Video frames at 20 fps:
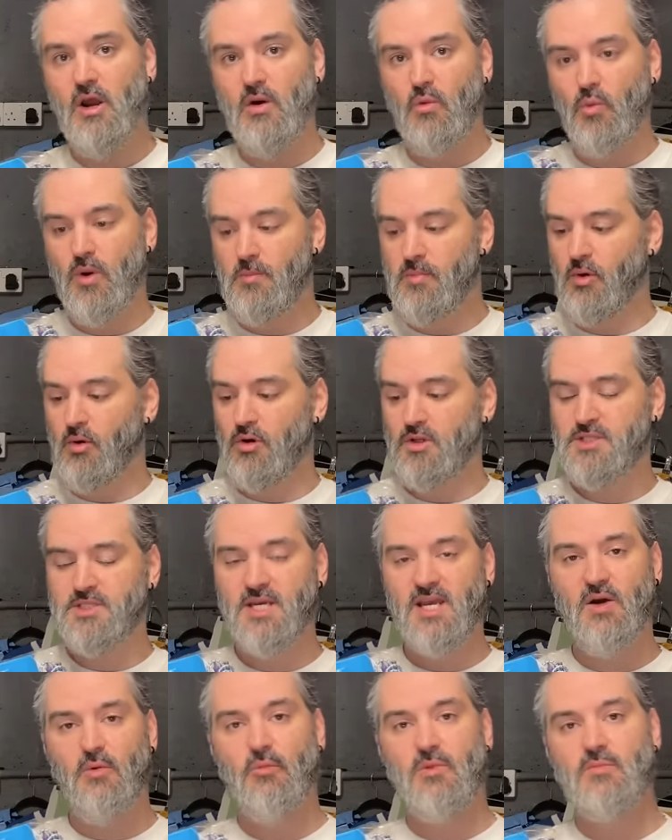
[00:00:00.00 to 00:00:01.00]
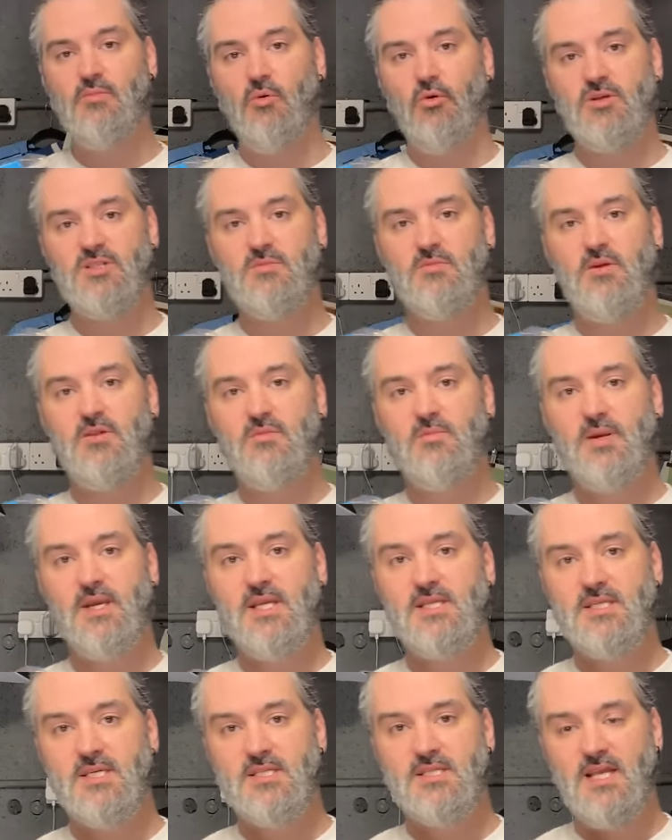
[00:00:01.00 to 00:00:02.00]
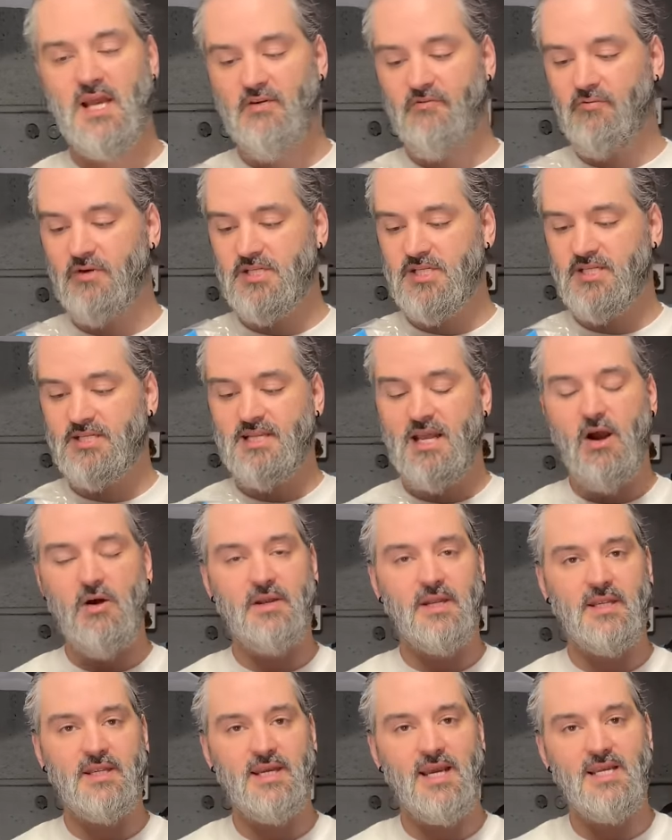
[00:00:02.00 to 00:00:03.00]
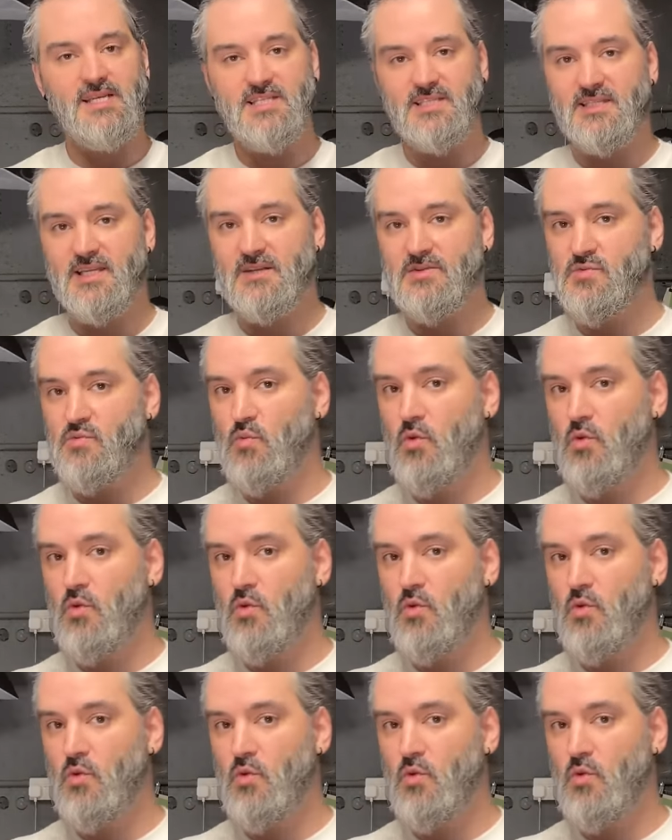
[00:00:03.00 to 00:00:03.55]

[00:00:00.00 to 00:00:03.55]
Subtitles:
We bought it and we bought some other pieces to average it down in case it didn't